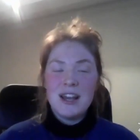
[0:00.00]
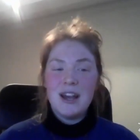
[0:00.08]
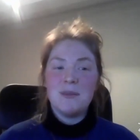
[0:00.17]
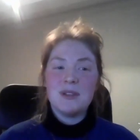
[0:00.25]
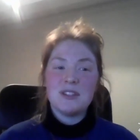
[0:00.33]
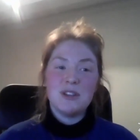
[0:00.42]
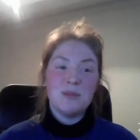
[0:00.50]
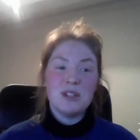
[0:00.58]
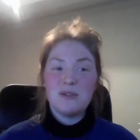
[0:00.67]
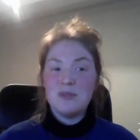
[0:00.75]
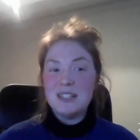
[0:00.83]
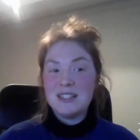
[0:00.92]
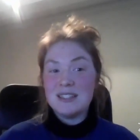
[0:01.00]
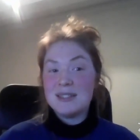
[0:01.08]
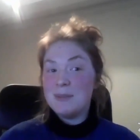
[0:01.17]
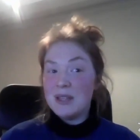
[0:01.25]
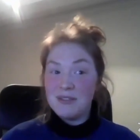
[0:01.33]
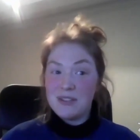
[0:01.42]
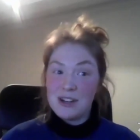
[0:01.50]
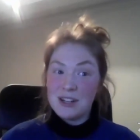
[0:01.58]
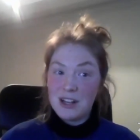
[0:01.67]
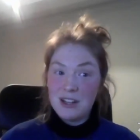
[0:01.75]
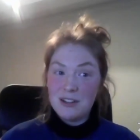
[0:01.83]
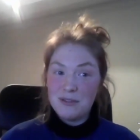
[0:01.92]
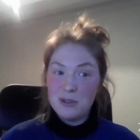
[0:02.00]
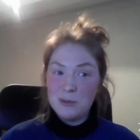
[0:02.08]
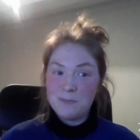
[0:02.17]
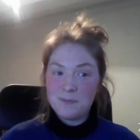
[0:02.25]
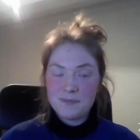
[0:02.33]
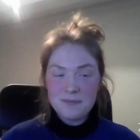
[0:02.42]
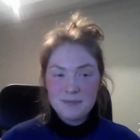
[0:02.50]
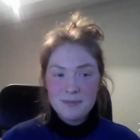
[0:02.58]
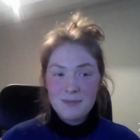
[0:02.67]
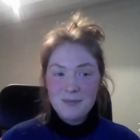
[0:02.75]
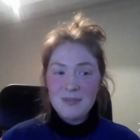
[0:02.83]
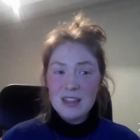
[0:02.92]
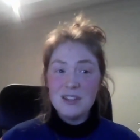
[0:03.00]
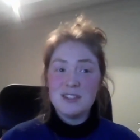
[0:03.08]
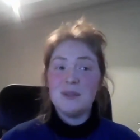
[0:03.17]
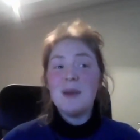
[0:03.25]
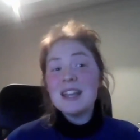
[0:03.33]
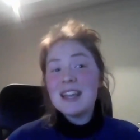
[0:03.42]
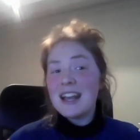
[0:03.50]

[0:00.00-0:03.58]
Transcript: and there's not much reason to be very colorful. So my